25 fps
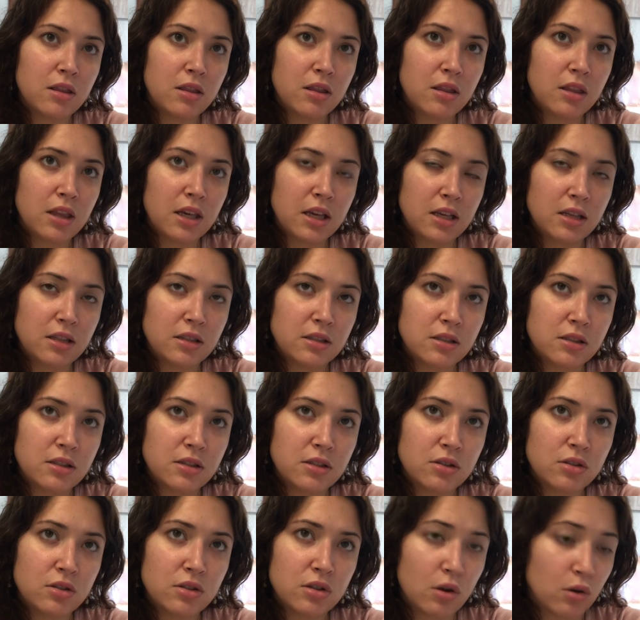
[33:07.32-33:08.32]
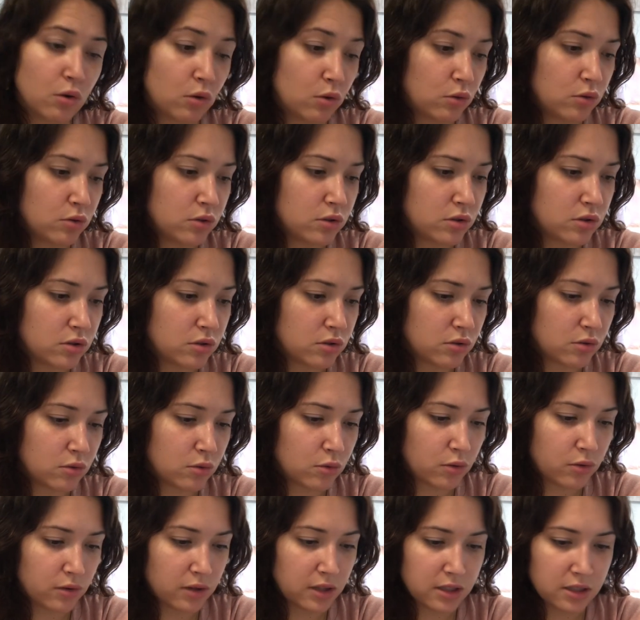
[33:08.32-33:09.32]
these souls
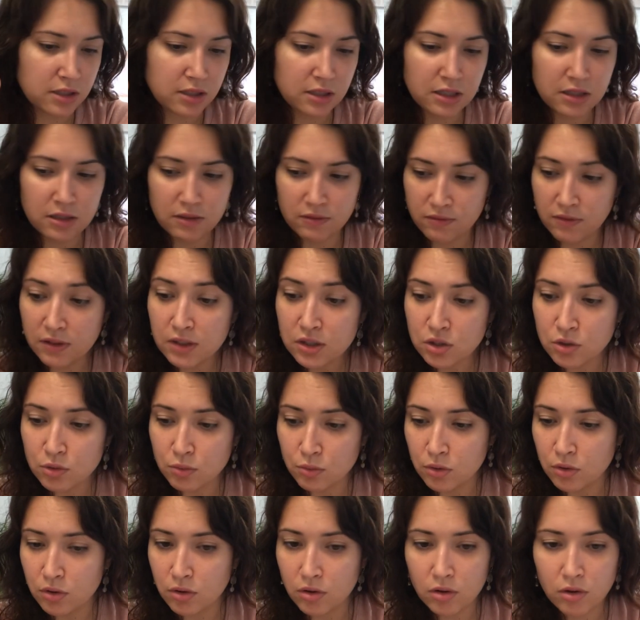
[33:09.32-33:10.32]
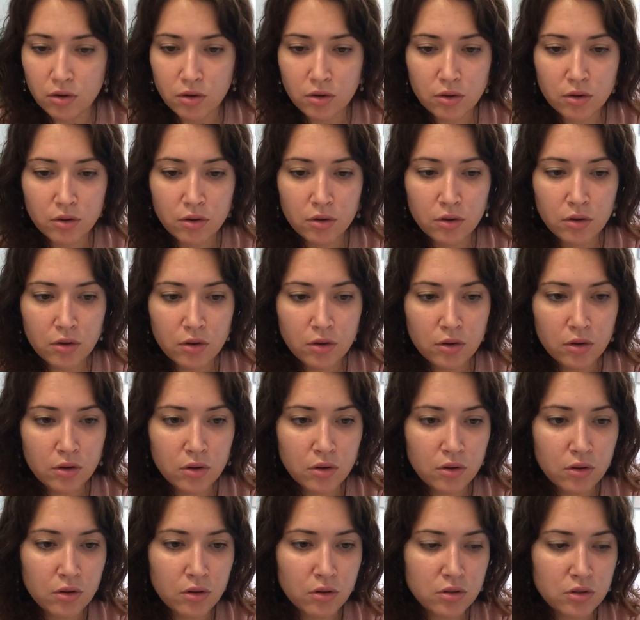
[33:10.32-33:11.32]
or this individual
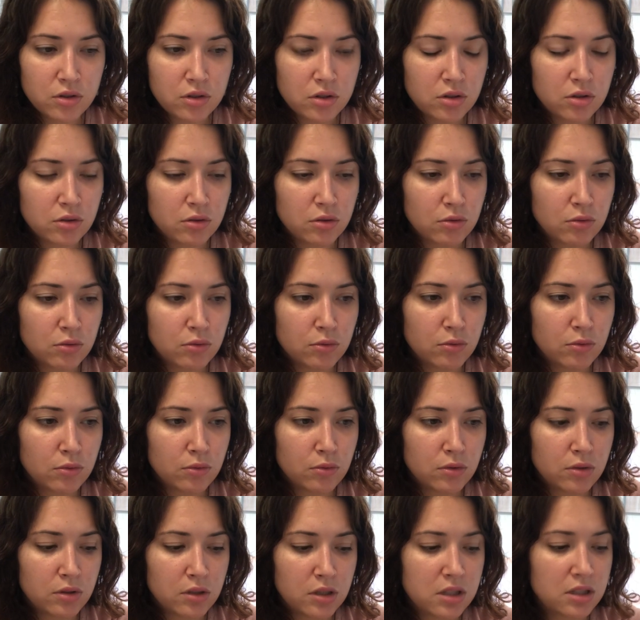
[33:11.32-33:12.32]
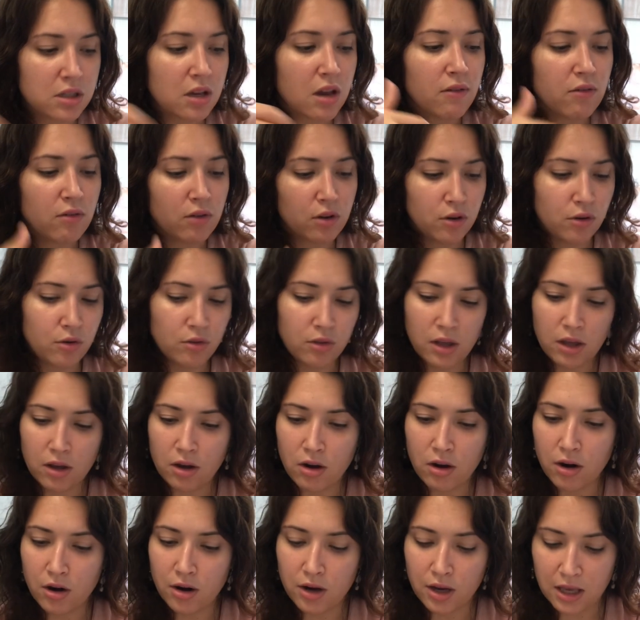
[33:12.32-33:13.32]
to discovering who they
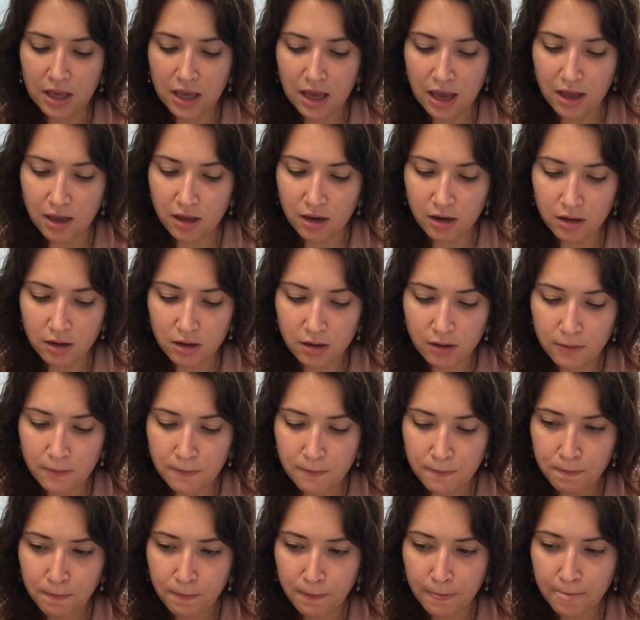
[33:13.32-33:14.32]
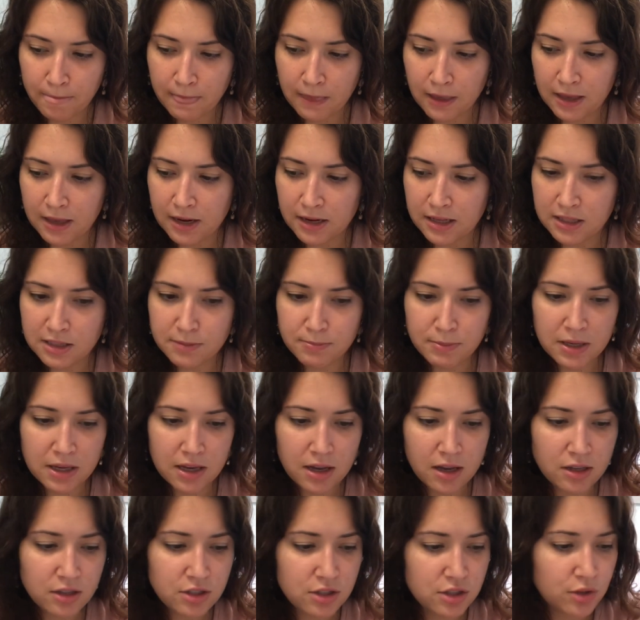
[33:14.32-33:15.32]
are again. And it's
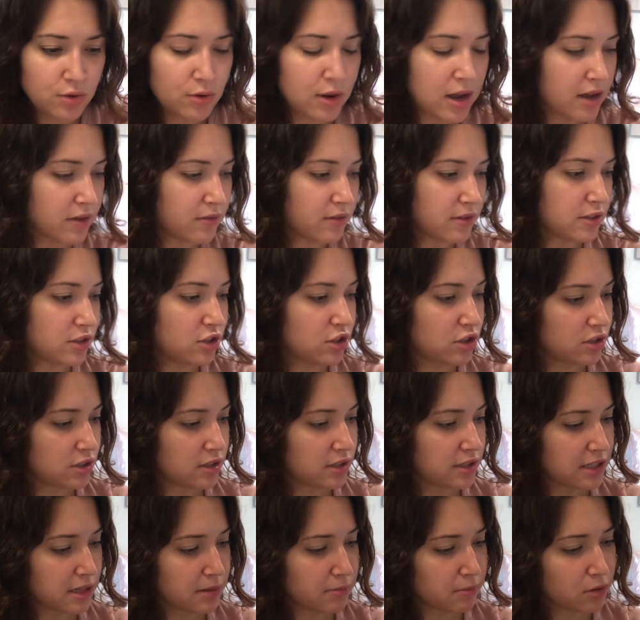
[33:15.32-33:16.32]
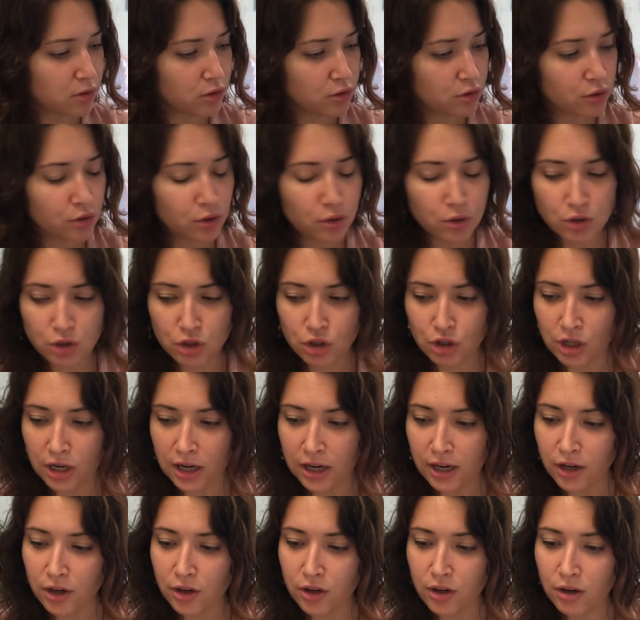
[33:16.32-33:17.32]
because you have a similar
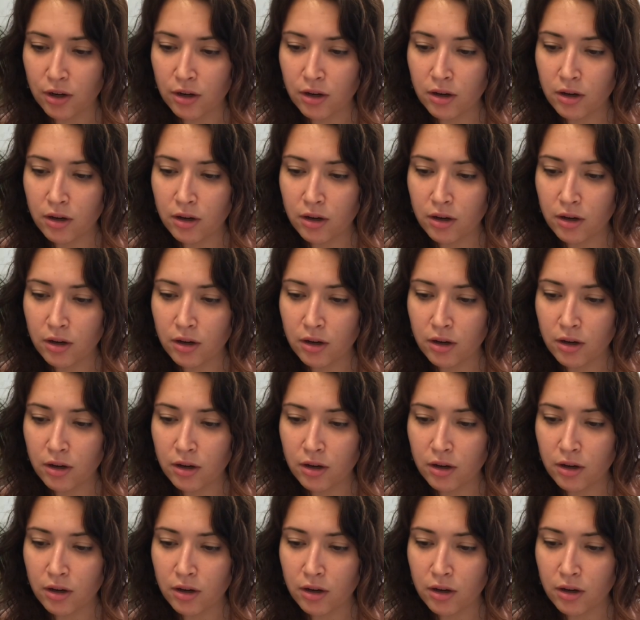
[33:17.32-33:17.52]
shared